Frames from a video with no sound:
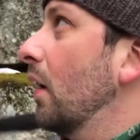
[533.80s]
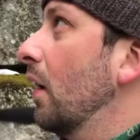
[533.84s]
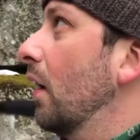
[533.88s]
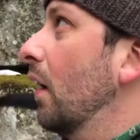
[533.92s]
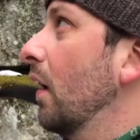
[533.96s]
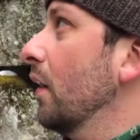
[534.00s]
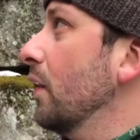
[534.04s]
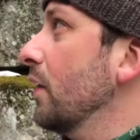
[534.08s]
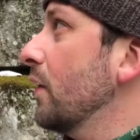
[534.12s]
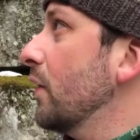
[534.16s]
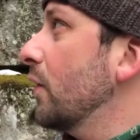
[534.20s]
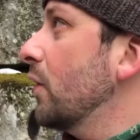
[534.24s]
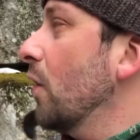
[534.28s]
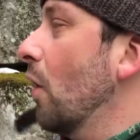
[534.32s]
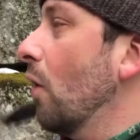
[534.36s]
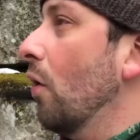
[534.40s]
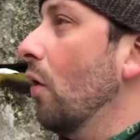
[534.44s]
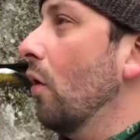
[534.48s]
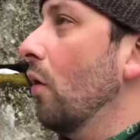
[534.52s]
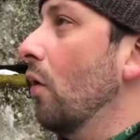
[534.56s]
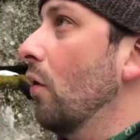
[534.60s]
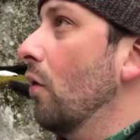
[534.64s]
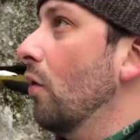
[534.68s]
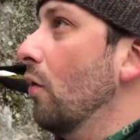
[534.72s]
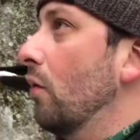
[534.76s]
And
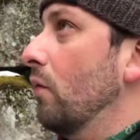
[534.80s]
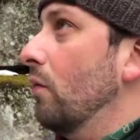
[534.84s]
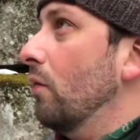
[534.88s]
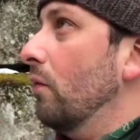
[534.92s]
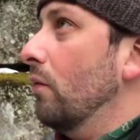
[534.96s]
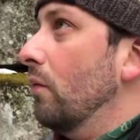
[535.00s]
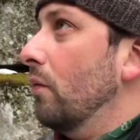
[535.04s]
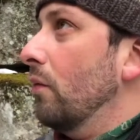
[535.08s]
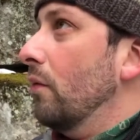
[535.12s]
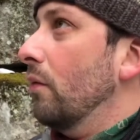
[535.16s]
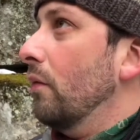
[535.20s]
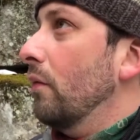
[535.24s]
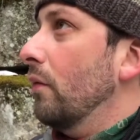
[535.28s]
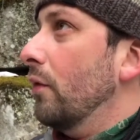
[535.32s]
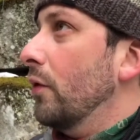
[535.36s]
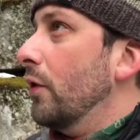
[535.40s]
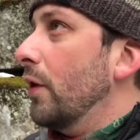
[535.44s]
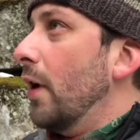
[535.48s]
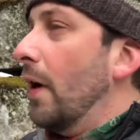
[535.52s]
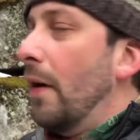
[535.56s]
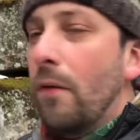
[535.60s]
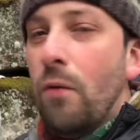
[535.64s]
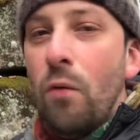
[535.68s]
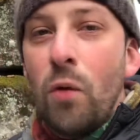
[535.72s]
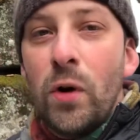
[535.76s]
so,
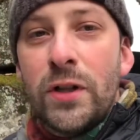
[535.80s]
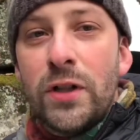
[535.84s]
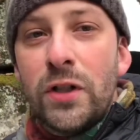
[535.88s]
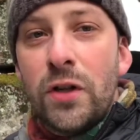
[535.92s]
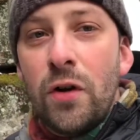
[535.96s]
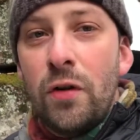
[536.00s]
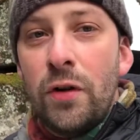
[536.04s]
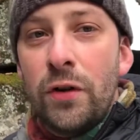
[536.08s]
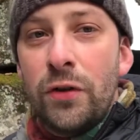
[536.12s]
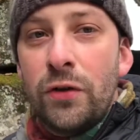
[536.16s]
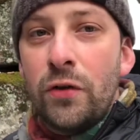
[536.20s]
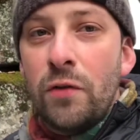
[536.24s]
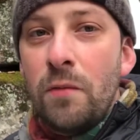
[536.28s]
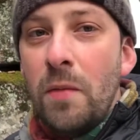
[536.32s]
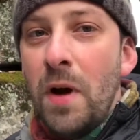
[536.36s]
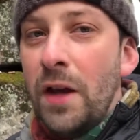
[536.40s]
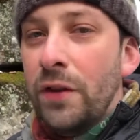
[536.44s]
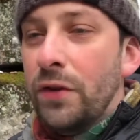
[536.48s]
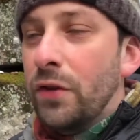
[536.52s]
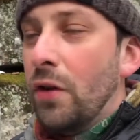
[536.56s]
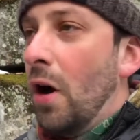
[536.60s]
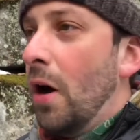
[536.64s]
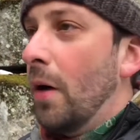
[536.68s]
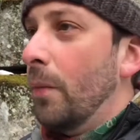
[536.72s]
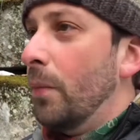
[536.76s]
kind of what's going through my
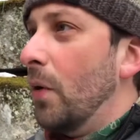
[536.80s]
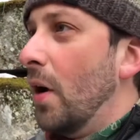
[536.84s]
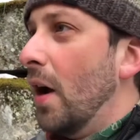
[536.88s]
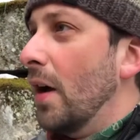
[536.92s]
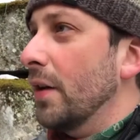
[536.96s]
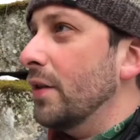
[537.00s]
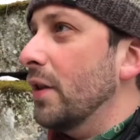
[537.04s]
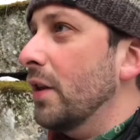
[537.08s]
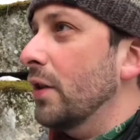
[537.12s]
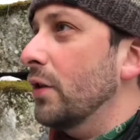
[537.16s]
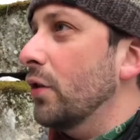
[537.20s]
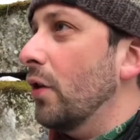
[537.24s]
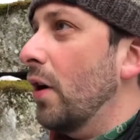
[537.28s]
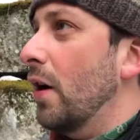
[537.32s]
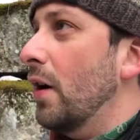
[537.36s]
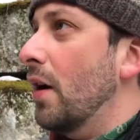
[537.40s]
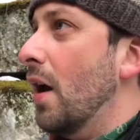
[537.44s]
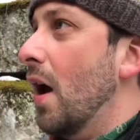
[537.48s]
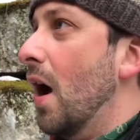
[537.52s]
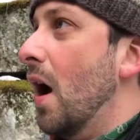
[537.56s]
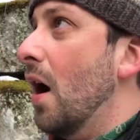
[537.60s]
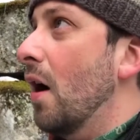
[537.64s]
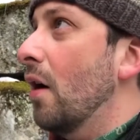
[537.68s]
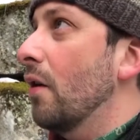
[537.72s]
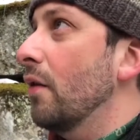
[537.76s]
thought process right
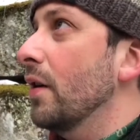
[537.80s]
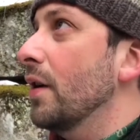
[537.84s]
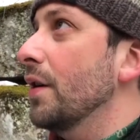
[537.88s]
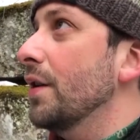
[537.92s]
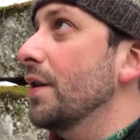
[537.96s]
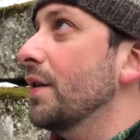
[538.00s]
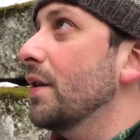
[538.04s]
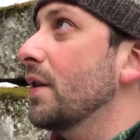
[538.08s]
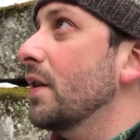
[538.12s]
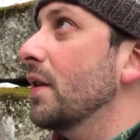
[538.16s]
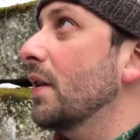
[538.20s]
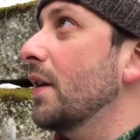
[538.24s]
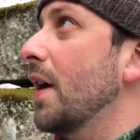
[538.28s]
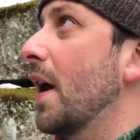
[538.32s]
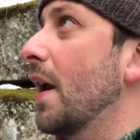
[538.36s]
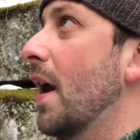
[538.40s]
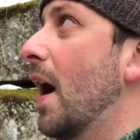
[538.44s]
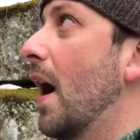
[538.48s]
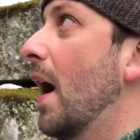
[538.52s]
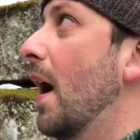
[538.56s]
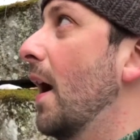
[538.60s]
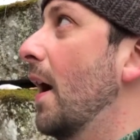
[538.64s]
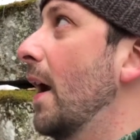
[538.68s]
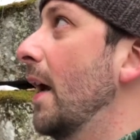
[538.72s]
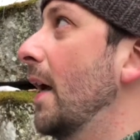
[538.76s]
now is, do
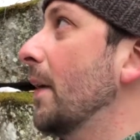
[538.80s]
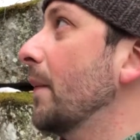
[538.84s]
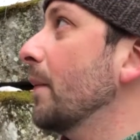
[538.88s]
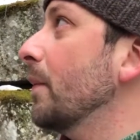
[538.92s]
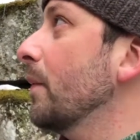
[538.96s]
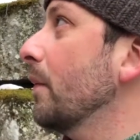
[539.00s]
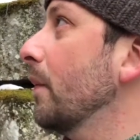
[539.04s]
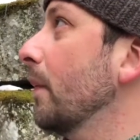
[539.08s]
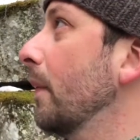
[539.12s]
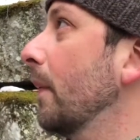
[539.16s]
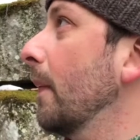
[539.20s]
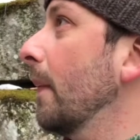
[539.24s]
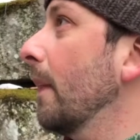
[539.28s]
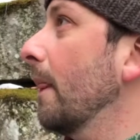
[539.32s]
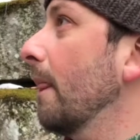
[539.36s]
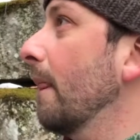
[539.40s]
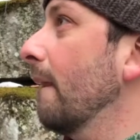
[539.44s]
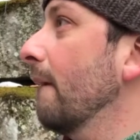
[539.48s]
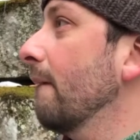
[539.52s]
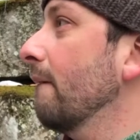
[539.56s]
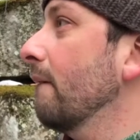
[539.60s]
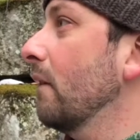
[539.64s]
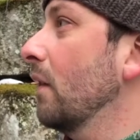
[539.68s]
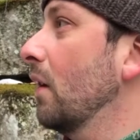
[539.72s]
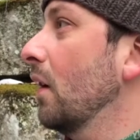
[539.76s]
I
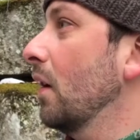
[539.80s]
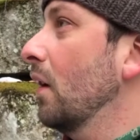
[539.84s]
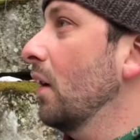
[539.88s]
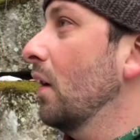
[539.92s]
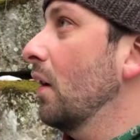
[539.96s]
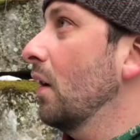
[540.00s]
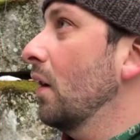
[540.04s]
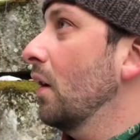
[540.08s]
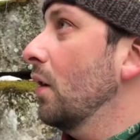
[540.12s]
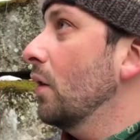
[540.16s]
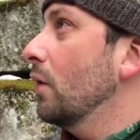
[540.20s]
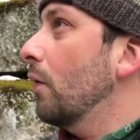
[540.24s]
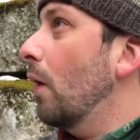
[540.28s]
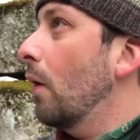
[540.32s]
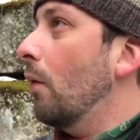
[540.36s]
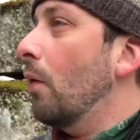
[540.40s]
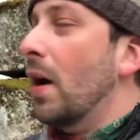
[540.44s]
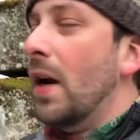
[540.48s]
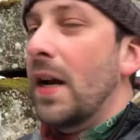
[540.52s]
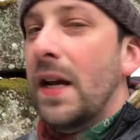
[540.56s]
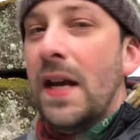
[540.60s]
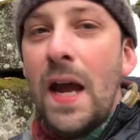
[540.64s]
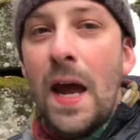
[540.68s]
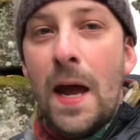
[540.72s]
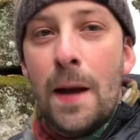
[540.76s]

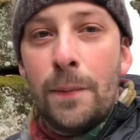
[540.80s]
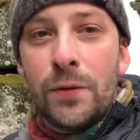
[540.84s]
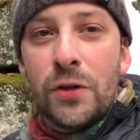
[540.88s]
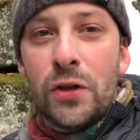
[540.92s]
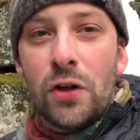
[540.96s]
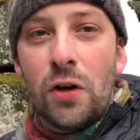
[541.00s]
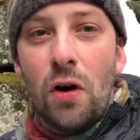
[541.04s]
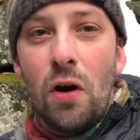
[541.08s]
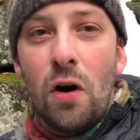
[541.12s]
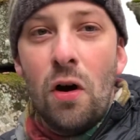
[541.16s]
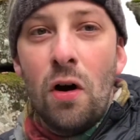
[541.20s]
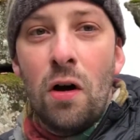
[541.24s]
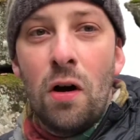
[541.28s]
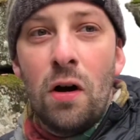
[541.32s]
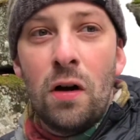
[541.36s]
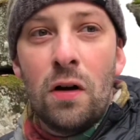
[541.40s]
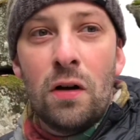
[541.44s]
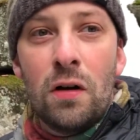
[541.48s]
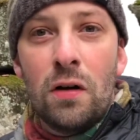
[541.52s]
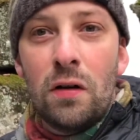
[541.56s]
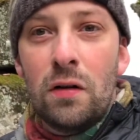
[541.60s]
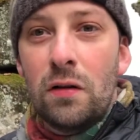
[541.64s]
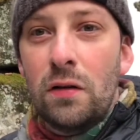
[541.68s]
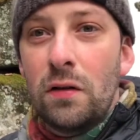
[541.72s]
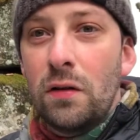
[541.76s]
want to capture
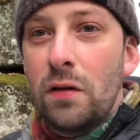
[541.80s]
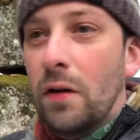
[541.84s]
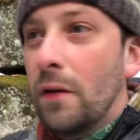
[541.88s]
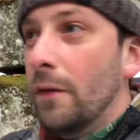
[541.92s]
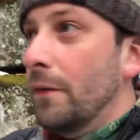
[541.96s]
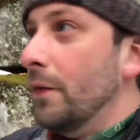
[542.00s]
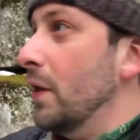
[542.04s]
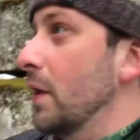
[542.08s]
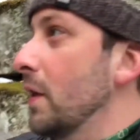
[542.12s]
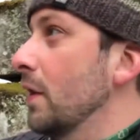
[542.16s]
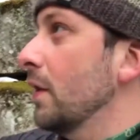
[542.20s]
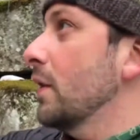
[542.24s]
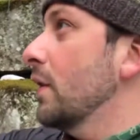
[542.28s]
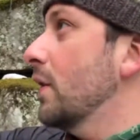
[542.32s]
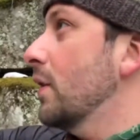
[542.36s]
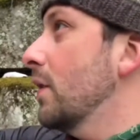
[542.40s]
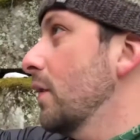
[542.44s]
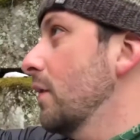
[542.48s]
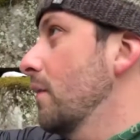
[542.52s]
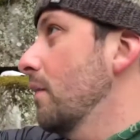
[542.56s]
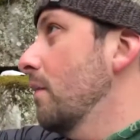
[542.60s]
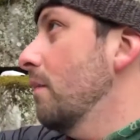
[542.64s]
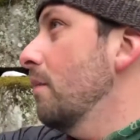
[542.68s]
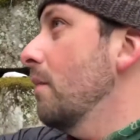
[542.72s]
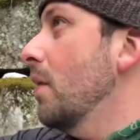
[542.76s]
all of these
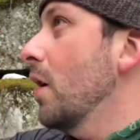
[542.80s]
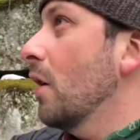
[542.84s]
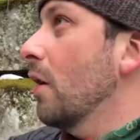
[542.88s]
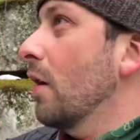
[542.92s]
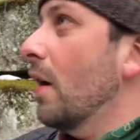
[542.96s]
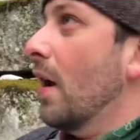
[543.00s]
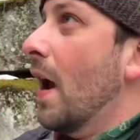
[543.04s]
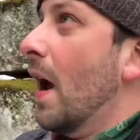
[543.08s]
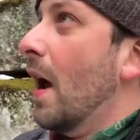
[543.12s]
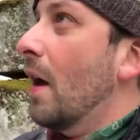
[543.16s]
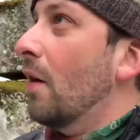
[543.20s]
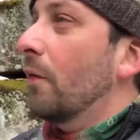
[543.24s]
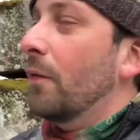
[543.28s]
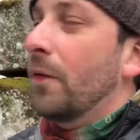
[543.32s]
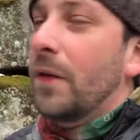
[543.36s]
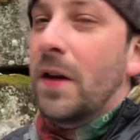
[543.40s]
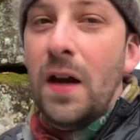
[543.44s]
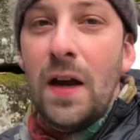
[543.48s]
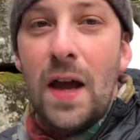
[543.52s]
myriad of